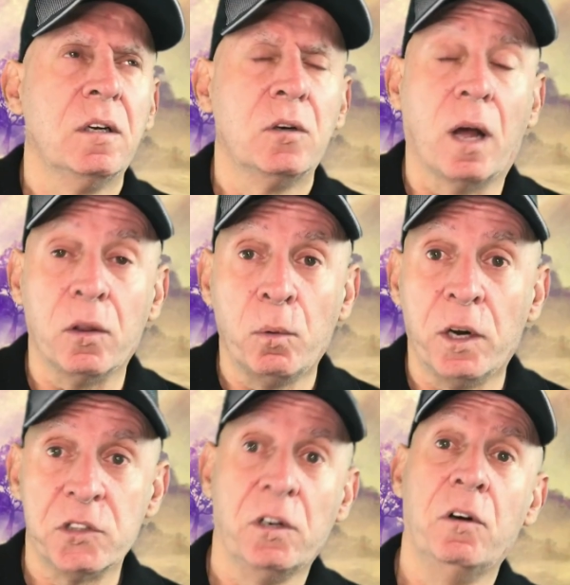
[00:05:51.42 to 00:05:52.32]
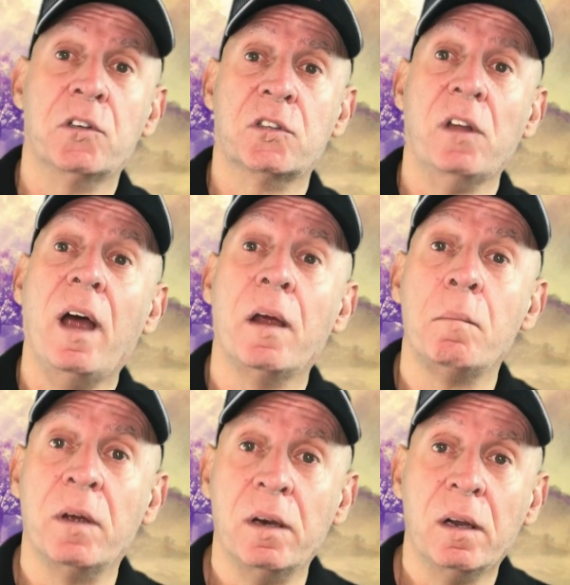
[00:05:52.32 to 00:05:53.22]
otherwise known as
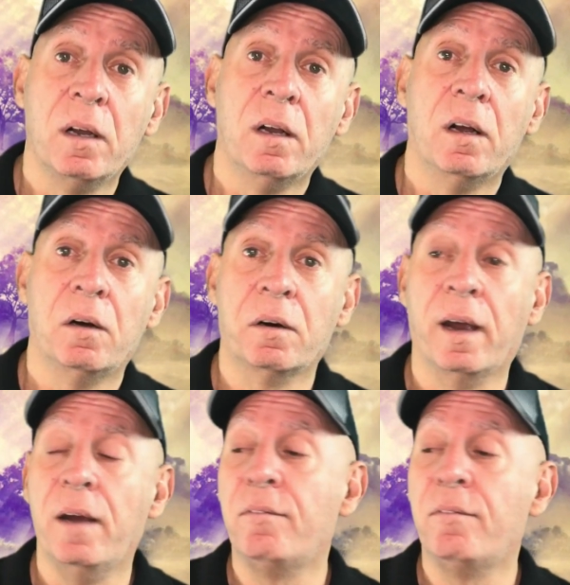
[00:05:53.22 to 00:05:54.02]
thiamine, okay?